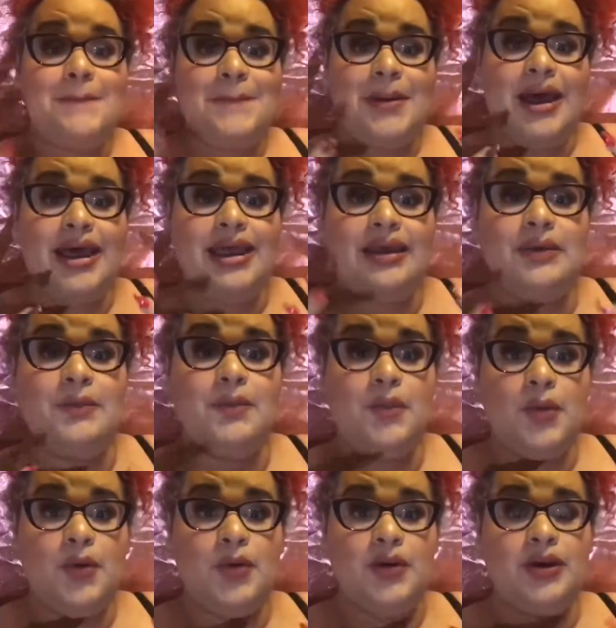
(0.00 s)
but
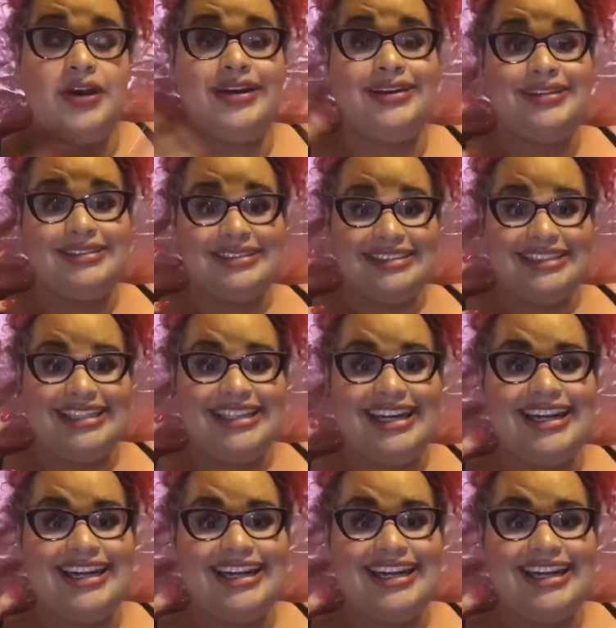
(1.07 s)
more, you